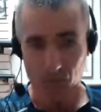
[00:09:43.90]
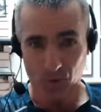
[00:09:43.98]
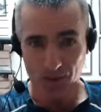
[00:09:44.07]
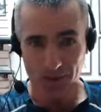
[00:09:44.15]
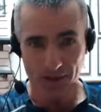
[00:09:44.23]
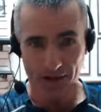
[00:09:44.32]

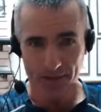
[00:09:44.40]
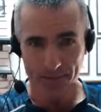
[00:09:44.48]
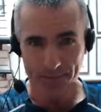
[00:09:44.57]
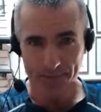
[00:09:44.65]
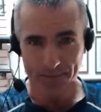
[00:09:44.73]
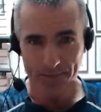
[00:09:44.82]
What do you think?
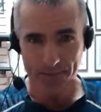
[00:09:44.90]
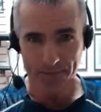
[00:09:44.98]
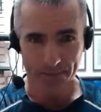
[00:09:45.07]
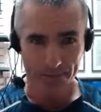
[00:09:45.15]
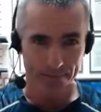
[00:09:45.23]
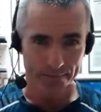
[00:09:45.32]

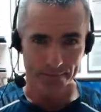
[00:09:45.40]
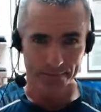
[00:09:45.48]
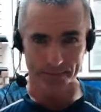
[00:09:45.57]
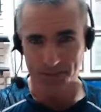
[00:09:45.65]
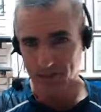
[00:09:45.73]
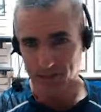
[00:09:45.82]

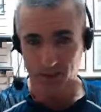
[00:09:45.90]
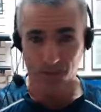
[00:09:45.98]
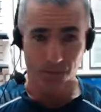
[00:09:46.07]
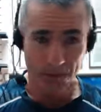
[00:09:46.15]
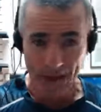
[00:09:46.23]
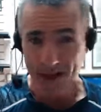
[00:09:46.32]

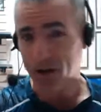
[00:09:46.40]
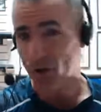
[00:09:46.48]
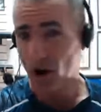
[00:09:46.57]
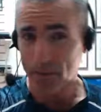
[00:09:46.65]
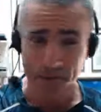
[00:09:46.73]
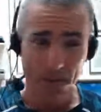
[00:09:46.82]
symptoms: bad,
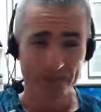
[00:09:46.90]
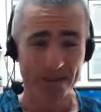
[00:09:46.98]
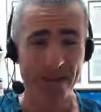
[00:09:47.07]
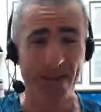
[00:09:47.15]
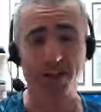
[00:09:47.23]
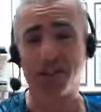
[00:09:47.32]
heart
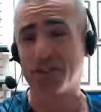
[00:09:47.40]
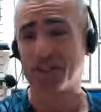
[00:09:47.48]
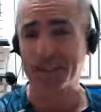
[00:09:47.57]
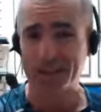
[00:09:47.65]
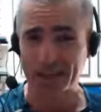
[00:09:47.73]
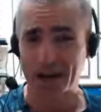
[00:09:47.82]

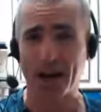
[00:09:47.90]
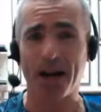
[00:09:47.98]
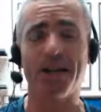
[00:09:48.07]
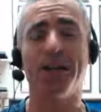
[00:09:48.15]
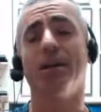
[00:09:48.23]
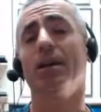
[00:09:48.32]
palpitations,
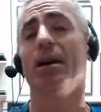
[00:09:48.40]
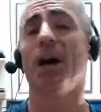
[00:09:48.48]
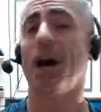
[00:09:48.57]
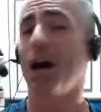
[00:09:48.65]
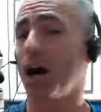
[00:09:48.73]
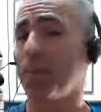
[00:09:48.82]
anxiety,
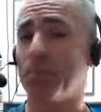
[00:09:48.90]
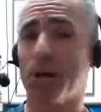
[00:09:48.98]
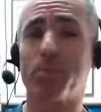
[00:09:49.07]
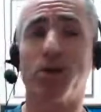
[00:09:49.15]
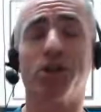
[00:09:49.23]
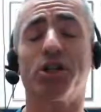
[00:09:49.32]
high
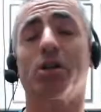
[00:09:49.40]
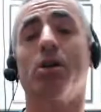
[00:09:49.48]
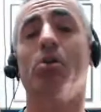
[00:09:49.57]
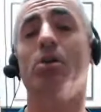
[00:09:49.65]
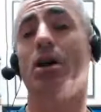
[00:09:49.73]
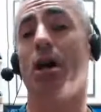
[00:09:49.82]
blood pressure
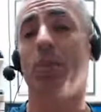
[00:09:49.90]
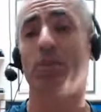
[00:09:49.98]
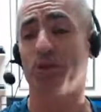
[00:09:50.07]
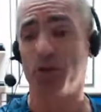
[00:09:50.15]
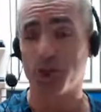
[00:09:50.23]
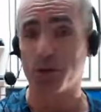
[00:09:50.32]
going up,
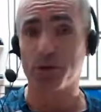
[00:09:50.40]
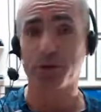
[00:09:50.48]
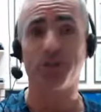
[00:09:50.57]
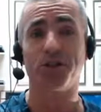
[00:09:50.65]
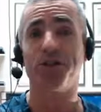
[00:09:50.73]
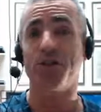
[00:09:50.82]

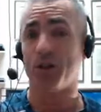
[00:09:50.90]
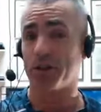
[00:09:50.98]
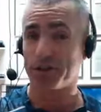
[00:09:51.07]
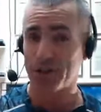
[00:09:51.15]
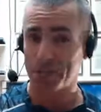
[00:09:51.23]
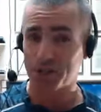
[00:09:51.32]
jitters, you know,
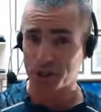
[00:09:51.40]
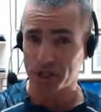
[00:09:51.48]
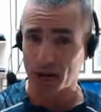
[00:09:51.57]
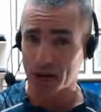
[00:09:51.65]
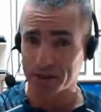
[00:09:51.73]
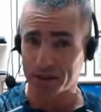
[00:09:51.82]
the type of
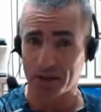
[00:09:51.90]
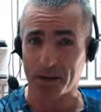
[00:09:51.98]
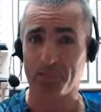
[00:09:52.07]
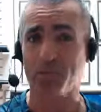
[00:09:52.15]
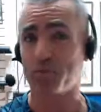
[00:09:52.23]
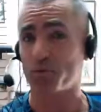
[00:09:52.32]
shock
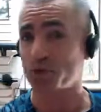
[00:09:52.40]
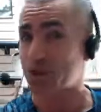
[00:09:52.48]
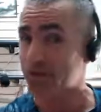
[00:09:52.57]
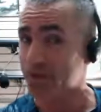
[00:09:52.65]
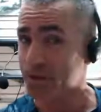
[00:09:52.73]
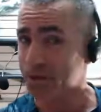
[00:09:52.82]
thing,
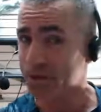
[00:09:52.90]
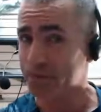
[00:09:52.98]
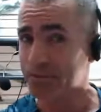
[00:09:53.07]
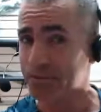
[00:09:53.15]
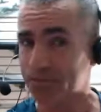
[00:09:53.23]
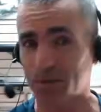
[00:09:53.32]
bereavement.
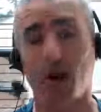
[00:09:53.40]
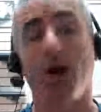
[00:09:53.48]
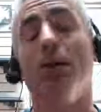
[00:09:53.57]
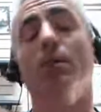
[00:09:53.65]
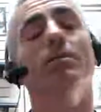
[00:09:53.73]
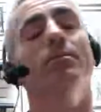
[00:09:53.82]

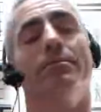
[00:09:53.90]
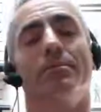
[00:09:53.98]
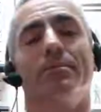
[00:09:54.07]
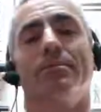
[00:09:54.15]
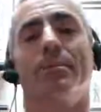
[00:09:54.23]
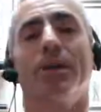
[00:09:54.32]
No.
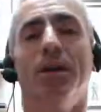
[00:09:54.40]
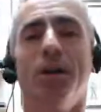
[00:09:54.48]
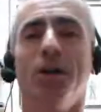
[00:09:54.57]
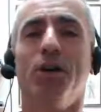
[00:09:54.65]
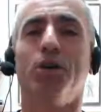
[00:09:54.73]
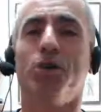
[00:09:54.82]

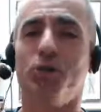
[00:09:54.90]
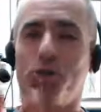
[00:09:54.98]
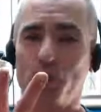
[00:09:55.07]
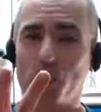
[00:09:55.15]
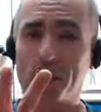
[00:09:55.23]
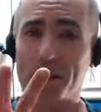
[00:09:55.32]

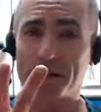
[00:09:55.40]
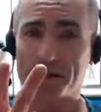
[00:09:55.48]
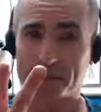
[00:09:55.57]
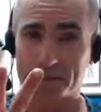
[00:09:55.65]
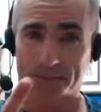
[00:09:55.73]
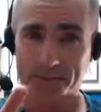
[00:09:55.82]
Two
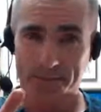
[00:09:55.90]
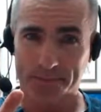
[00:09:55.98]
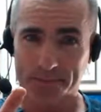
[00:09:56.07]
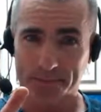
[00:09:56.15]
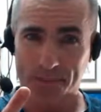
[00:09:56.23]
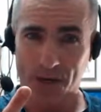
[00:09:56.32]
weeks
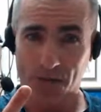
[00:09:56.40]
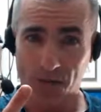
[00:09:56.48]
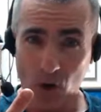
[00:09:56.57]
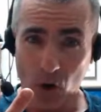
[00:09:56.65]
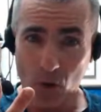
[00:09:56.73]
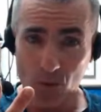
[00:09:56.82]

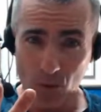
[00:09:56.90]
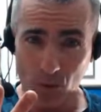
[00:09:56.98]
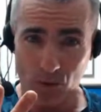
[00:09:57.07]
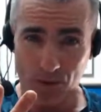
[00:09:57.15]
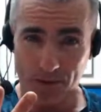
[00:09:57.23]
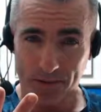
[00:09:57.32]
of low
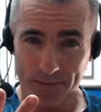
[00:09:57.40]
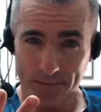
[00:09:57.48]
mood.